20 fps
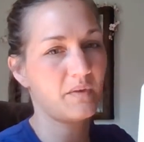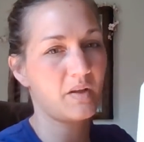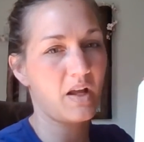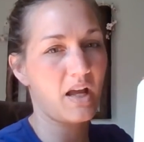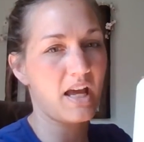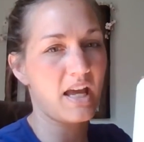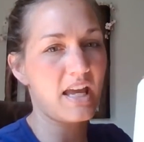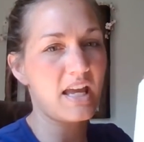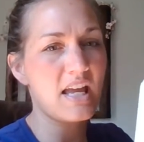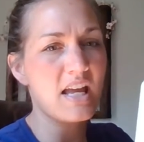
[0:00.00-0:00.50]

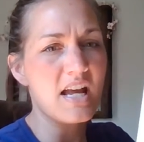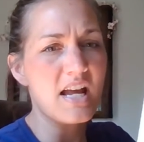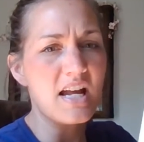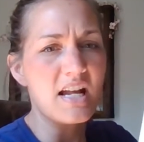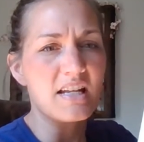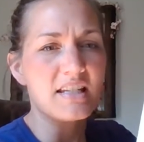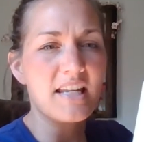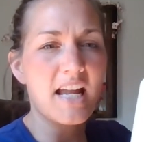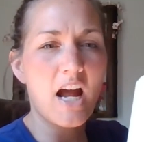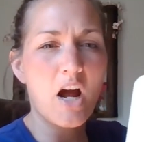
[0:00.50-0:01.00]
Okay,
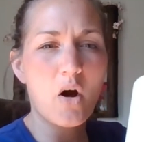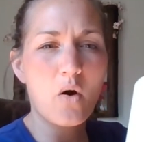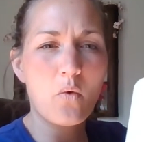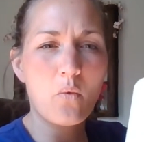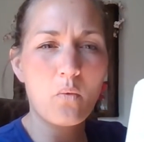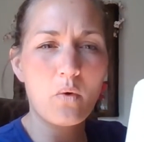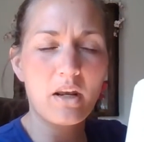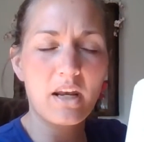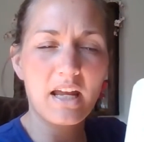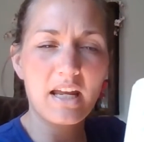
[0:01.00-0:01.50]
now
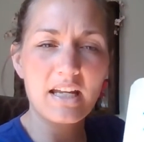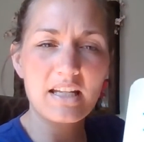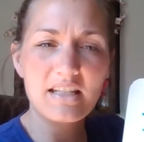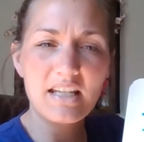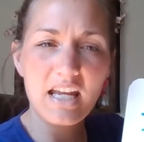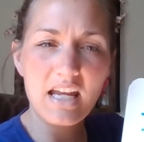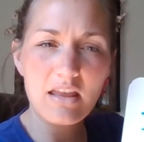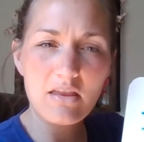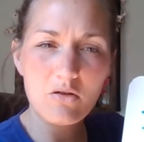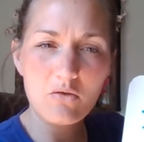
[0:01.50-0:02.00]
when I
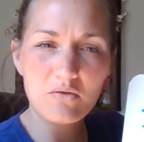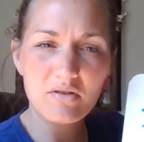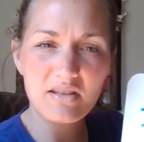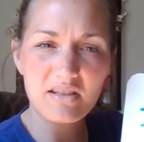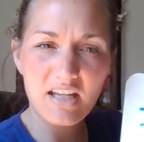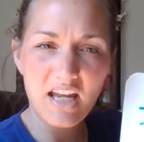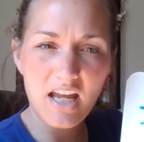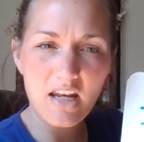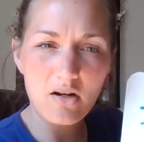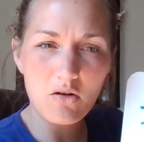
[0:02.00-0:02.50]
take those
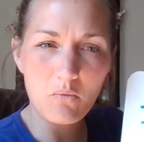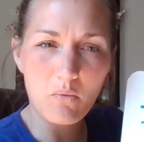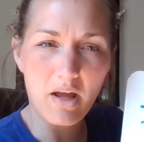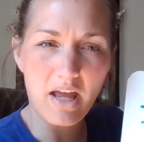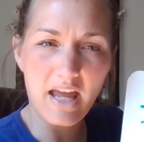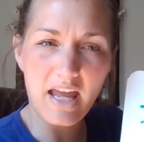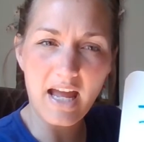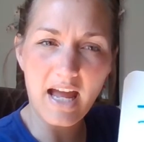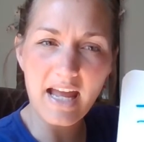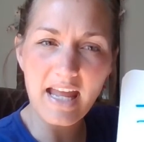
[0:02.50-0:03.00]
10
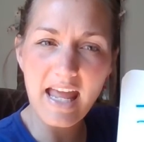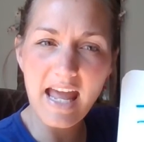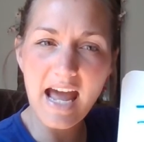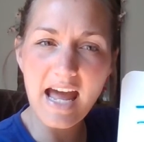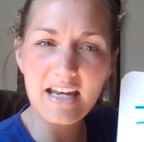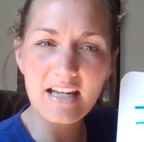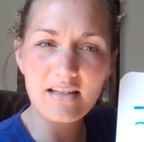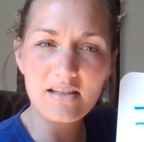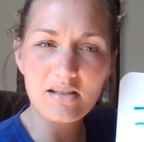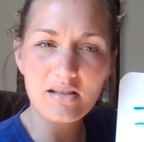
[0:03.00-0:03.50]
away, I
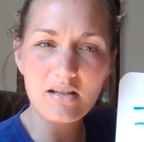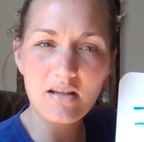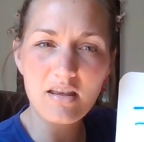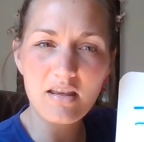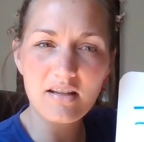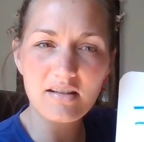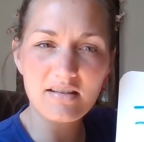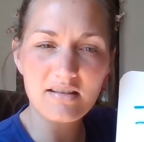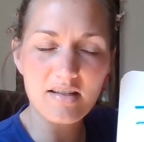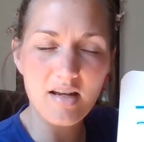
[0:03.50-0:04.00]
add it to
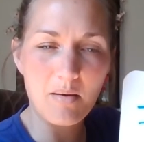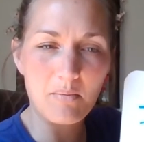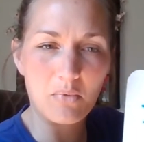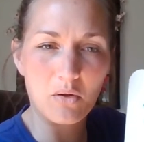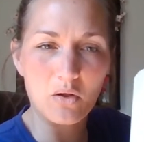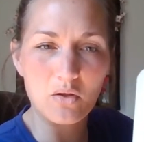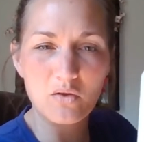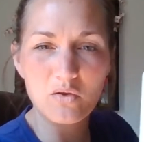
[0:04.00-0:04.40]
this number.